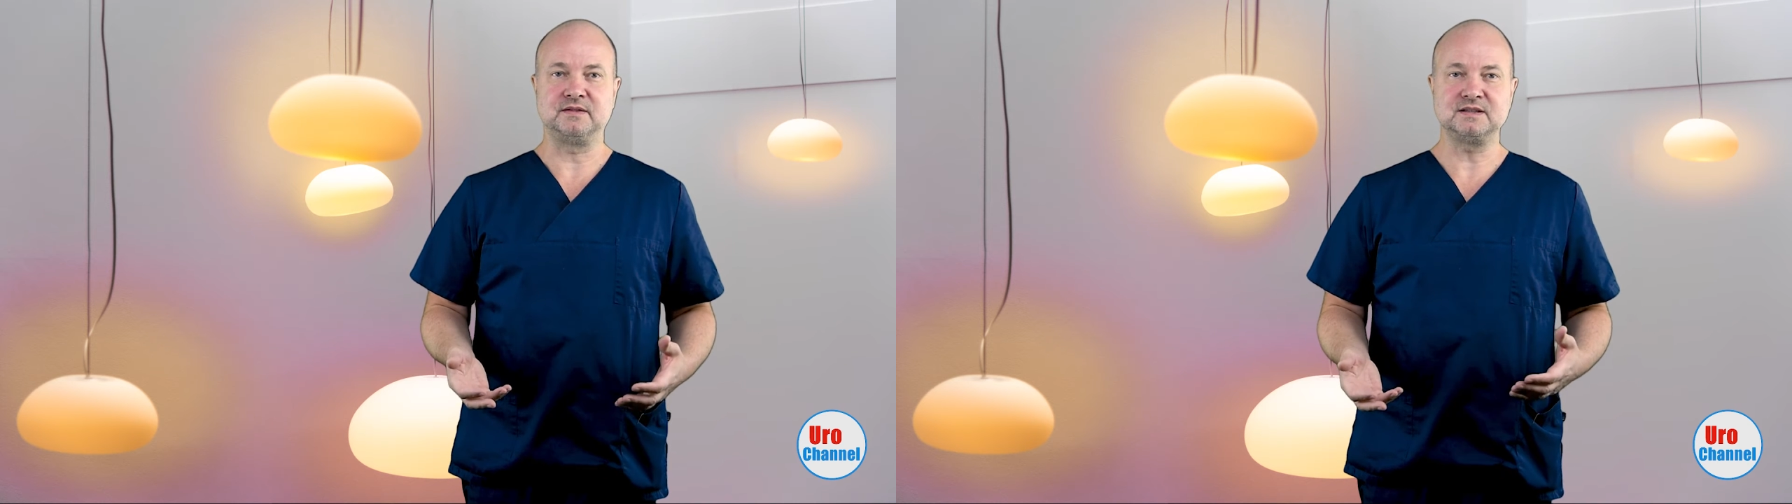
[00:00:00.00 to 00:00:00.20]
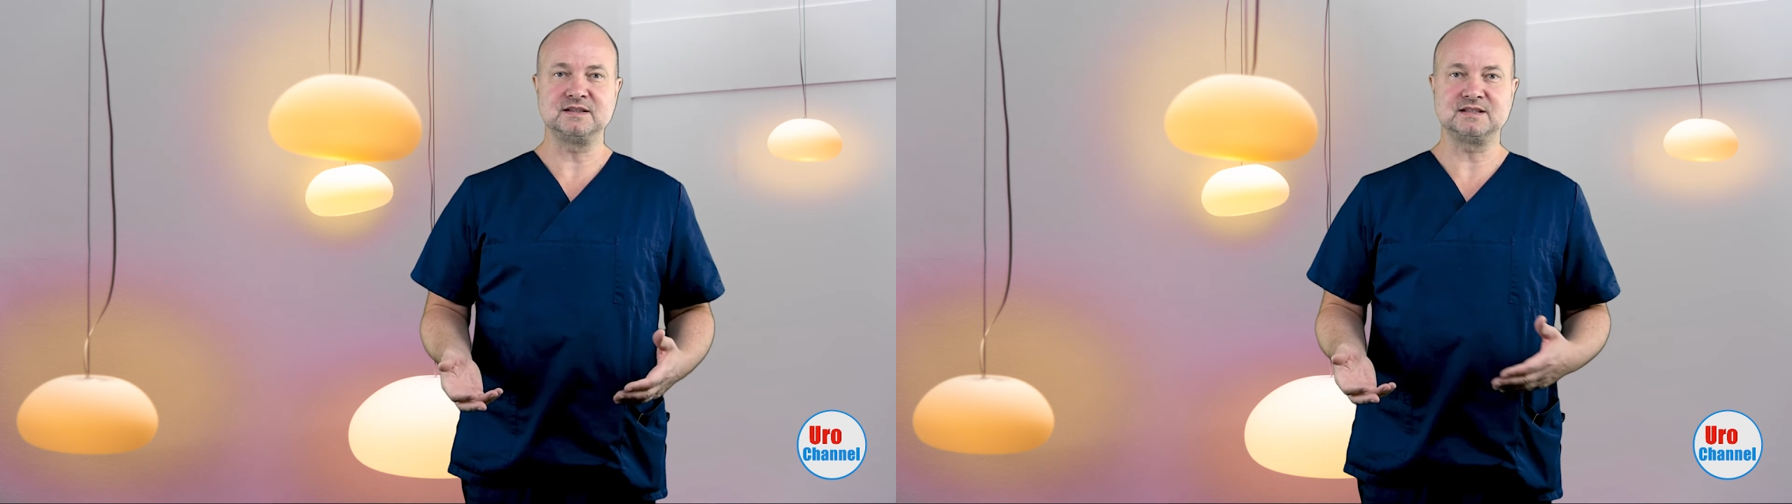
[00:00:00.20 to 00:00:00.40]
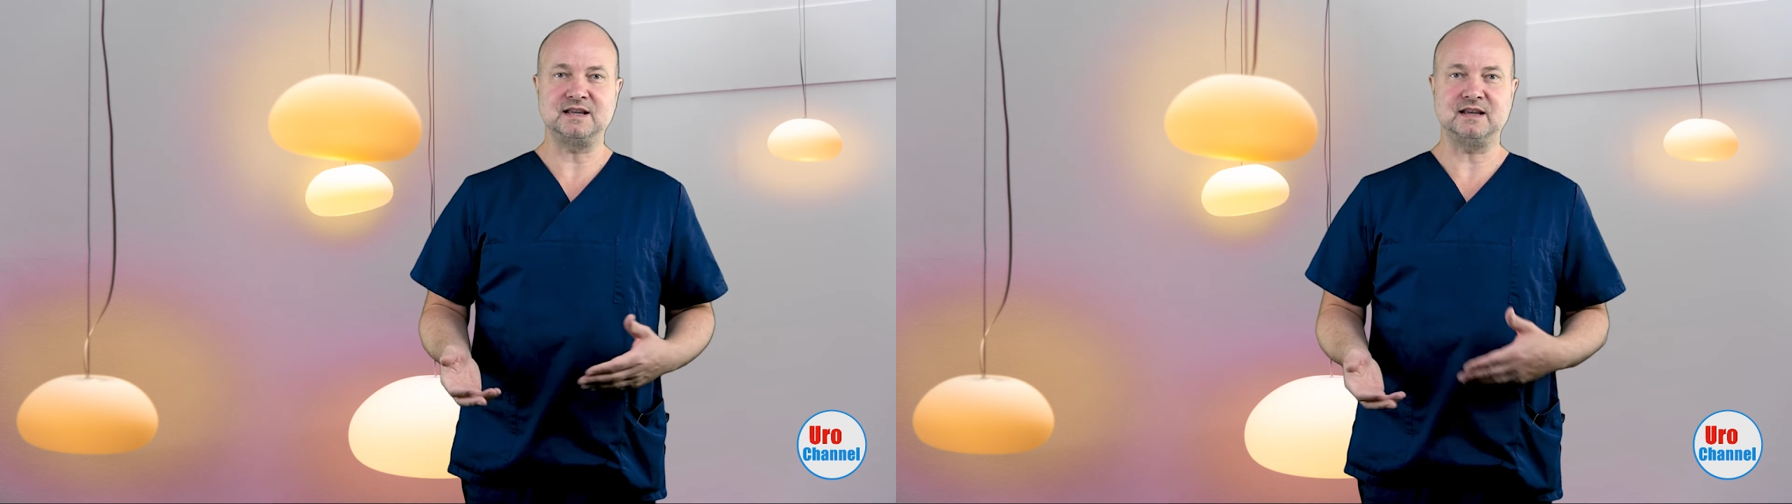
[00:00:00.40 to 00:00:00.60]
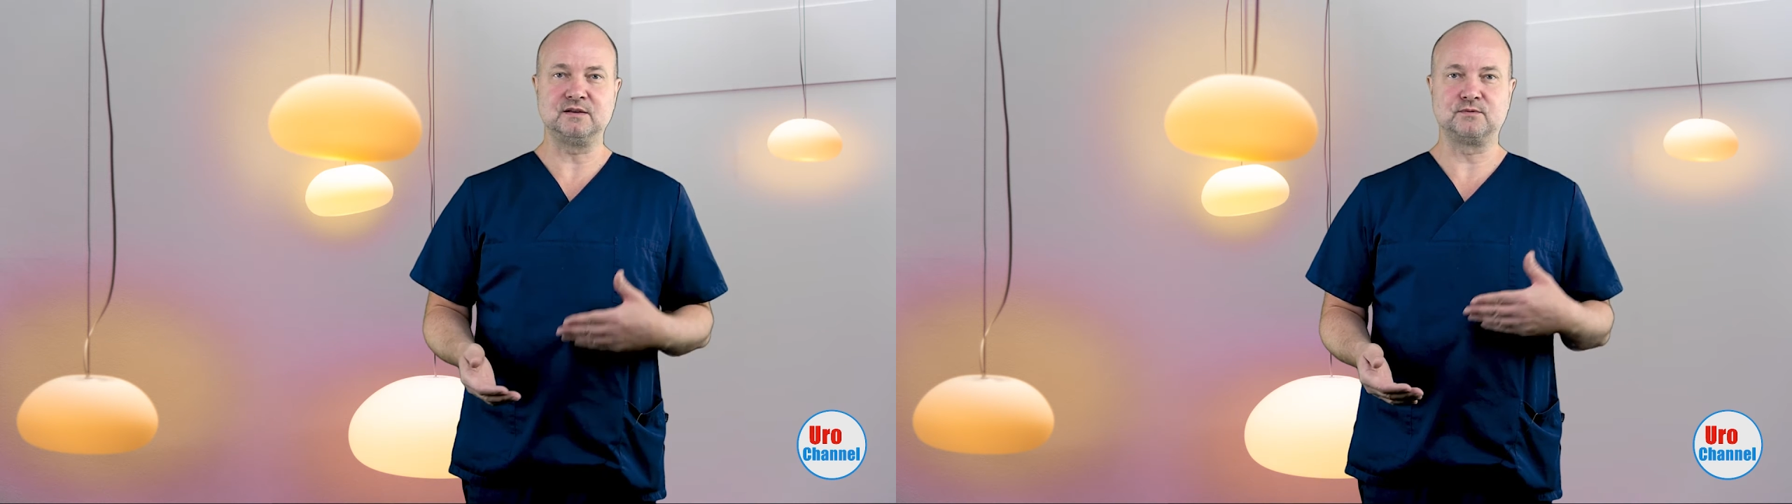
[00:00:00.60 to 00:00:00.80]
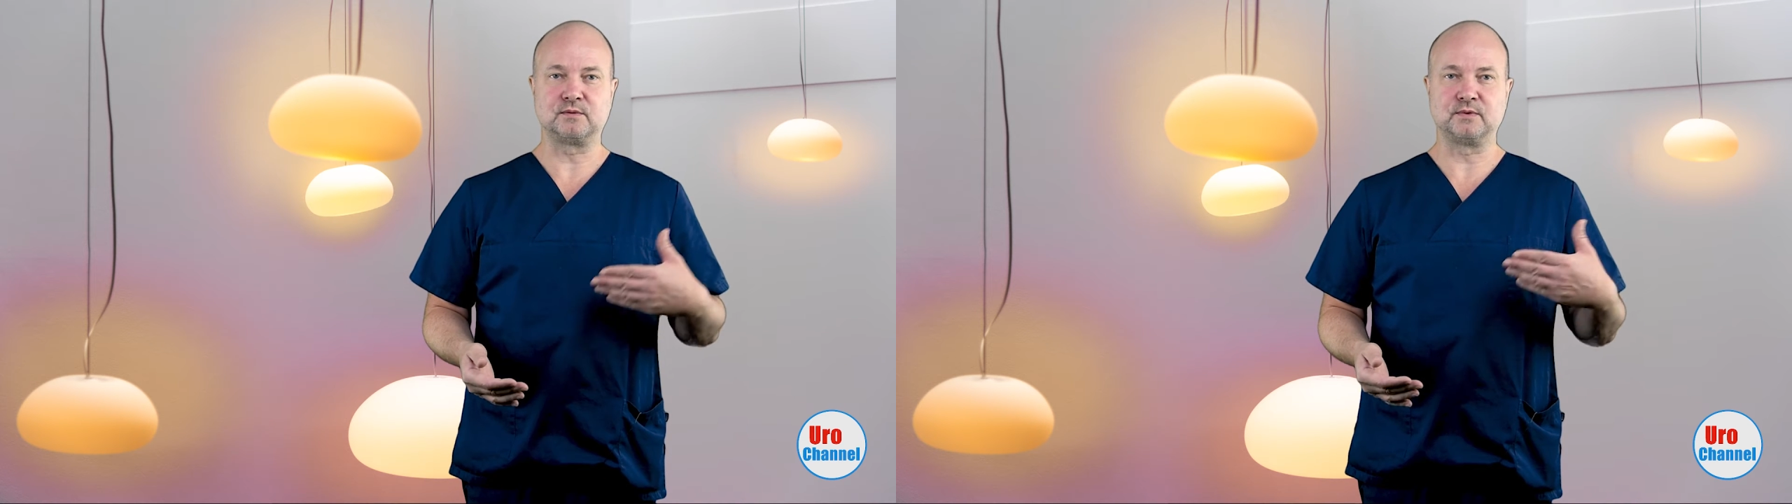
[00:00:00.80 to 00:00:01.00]
and this is
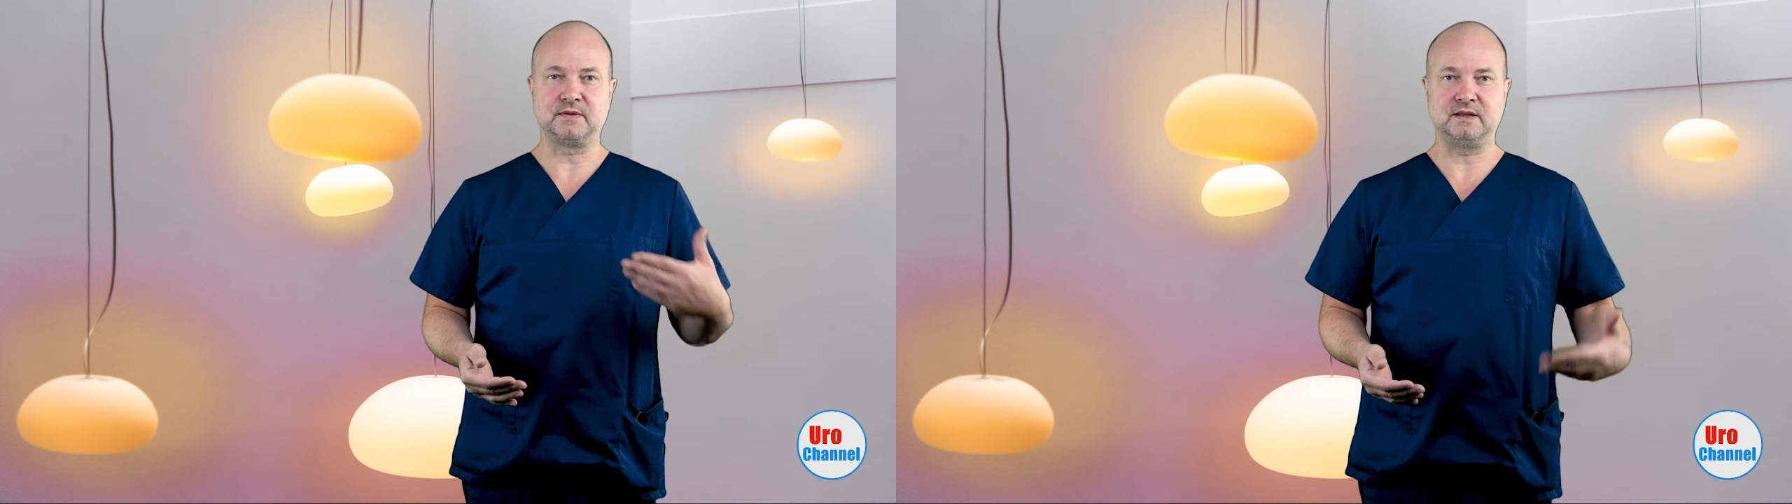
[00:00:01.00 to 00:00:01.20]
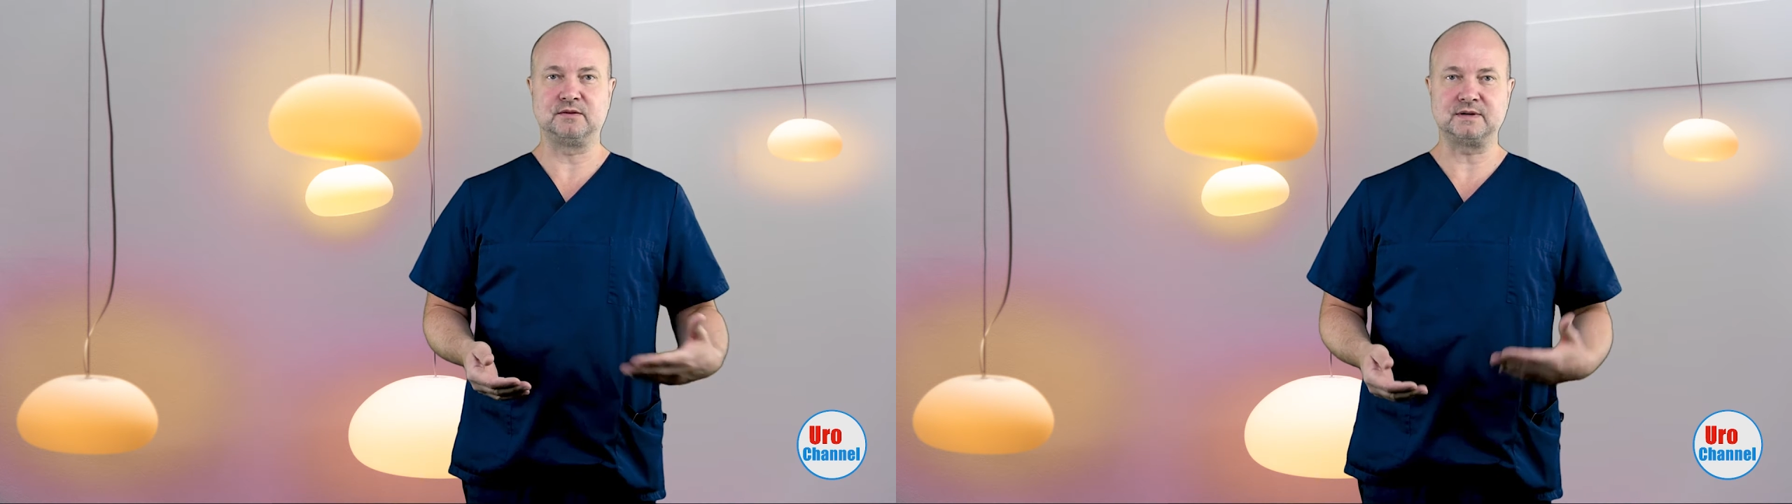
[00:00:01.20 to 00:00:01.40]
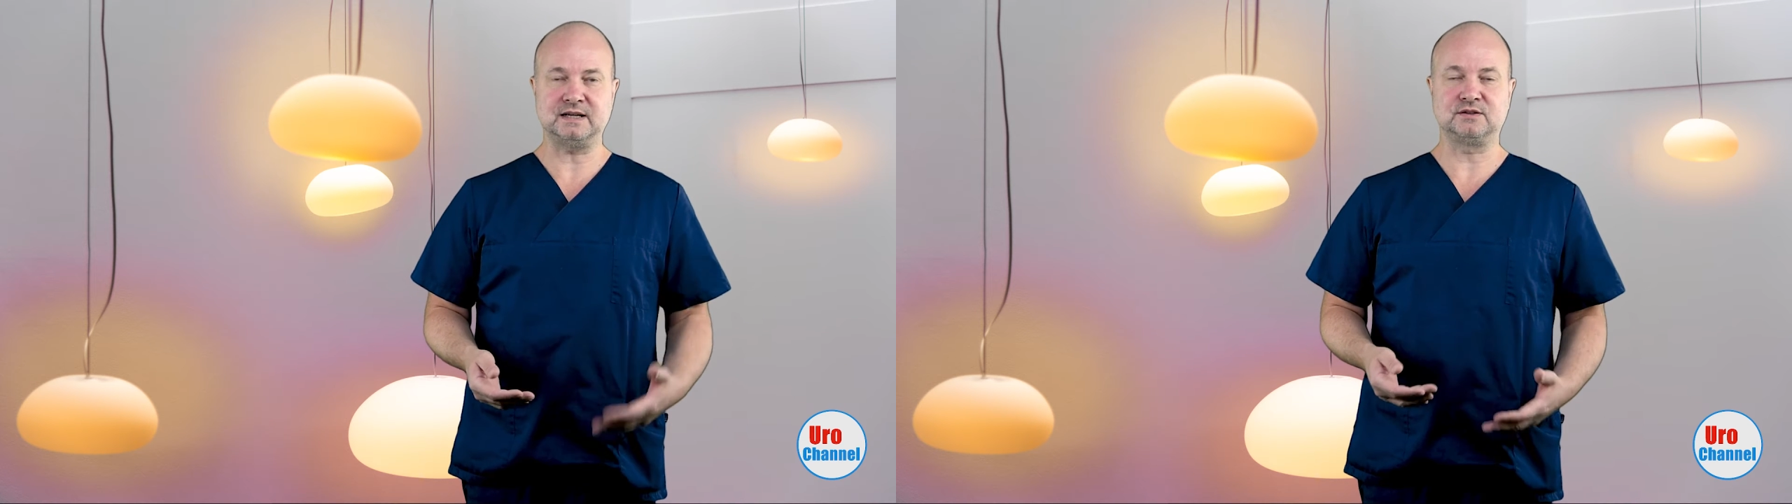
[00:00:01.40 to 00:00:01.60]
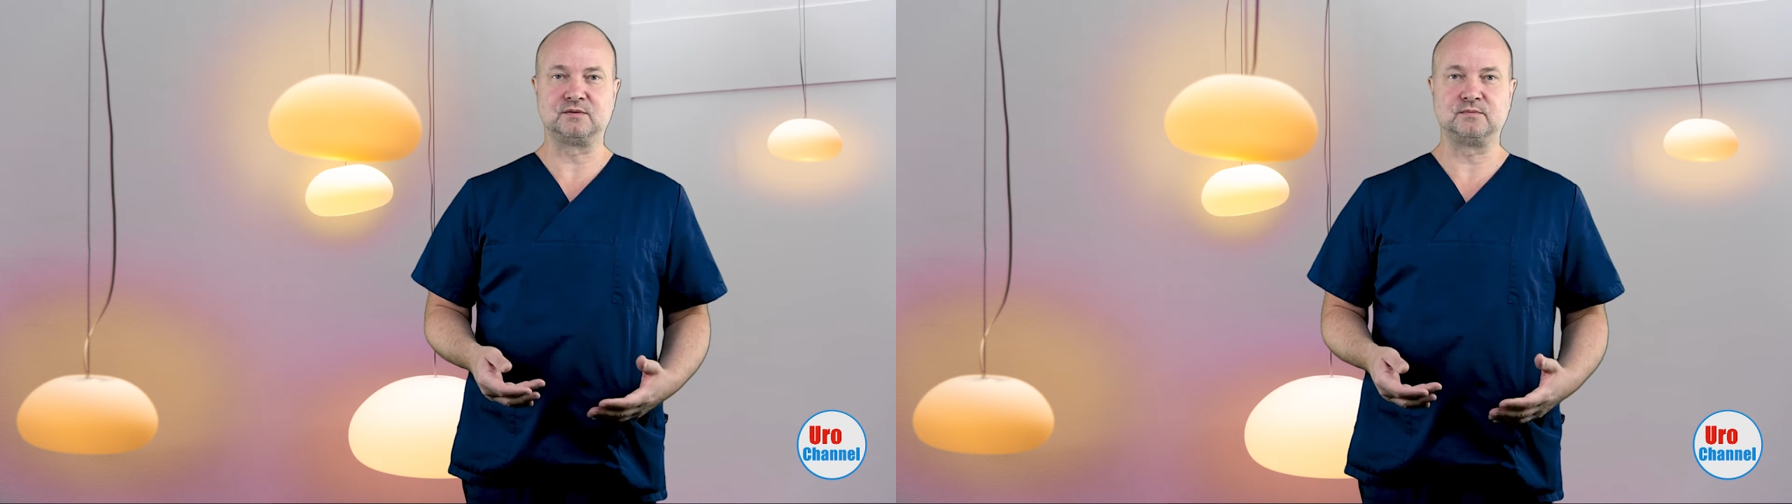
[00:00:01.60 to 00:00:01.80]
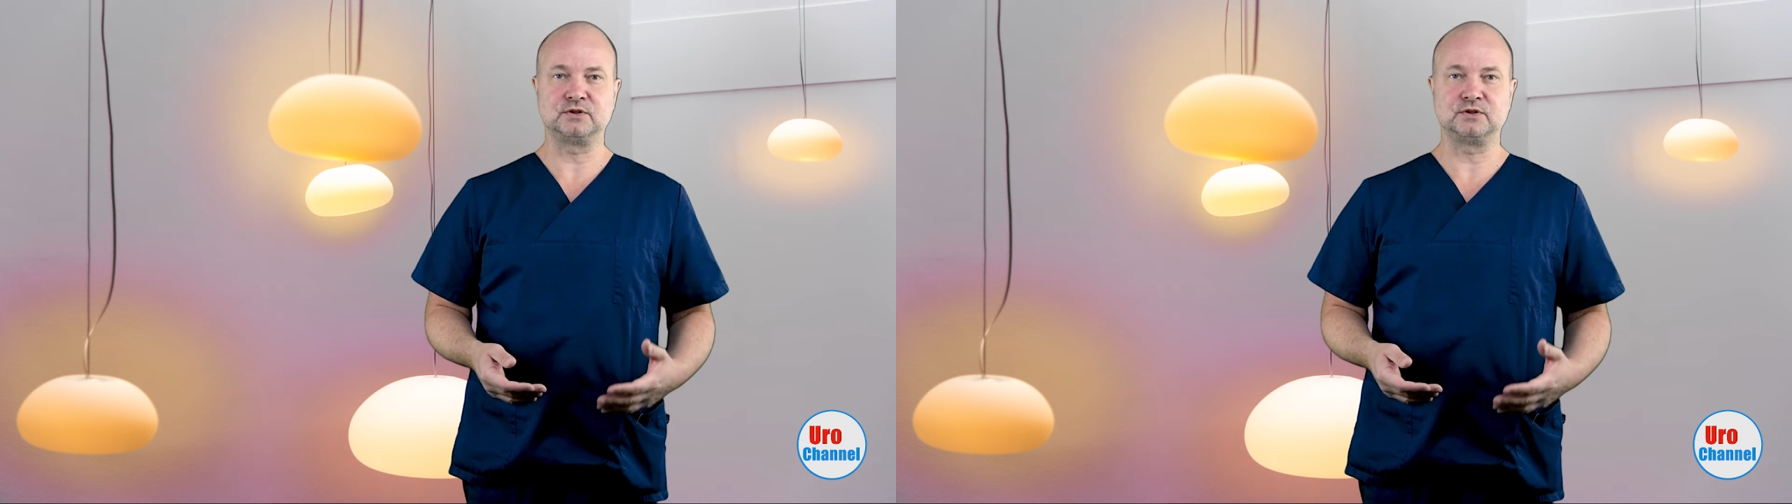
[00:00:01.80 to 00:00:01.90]
taken from within the rectum,